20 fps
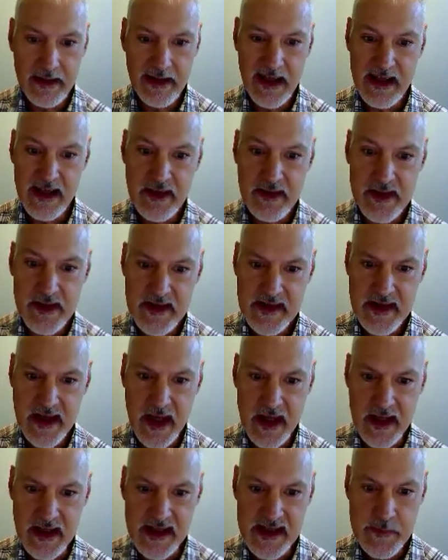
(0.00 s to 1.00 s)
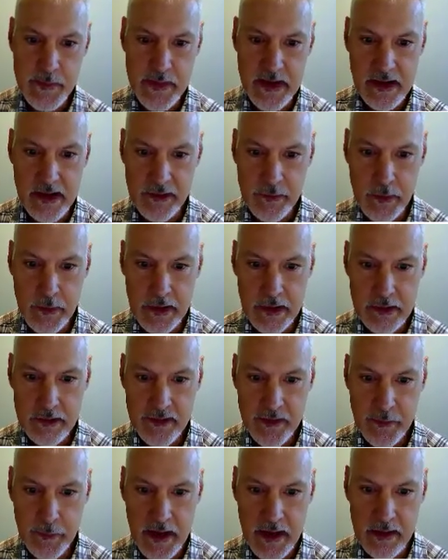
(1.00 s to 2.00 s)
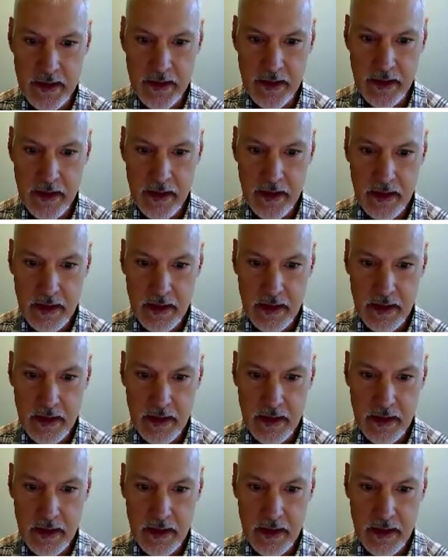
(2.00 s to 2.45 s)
And in this case, because we could spend